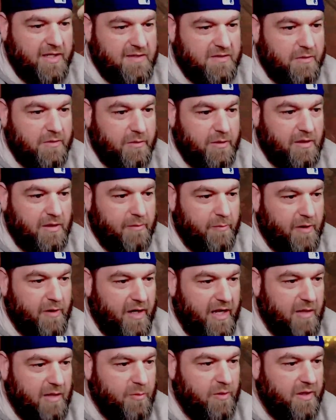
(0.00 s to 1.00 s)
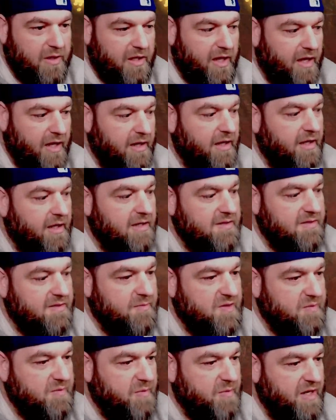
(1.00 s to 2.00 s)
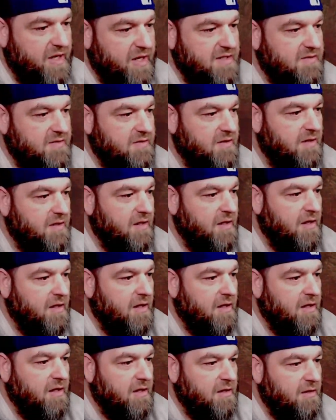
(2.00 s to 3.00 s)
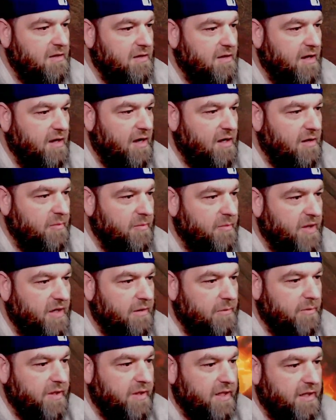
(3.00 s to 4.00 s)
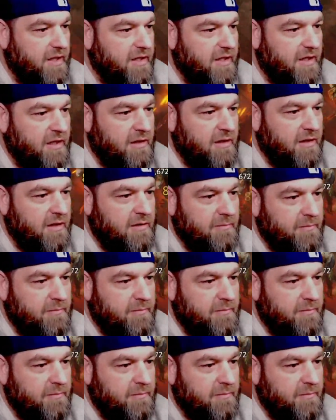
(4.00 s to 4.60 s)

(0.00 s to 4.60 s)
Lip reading: So we're able to kind of get some space, knock them out of the way again.